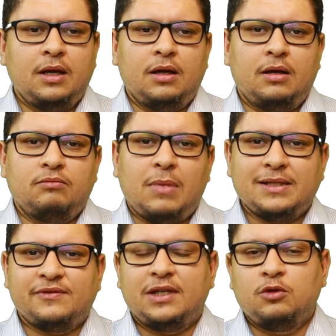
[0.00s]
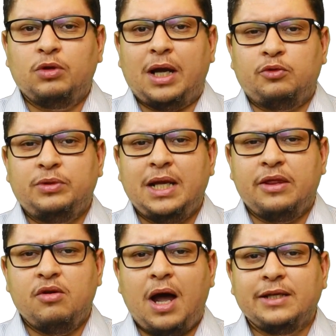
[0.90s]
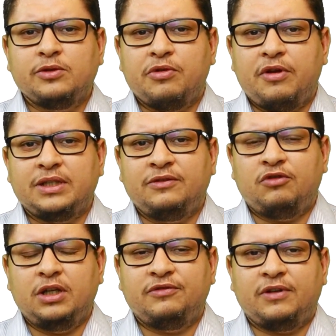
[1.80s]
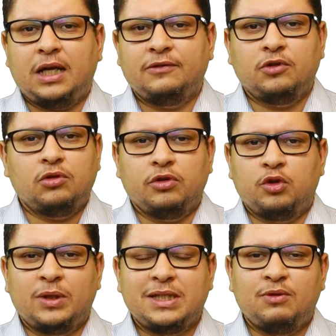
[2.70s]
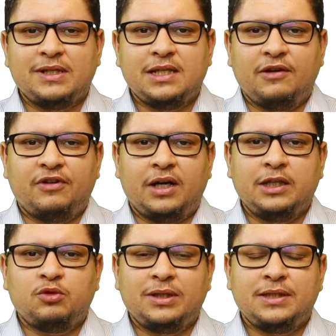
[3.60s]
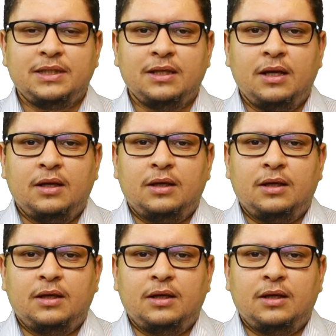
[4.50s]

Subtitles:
As I said, look at the ISO 13485 or the 21 CFR 820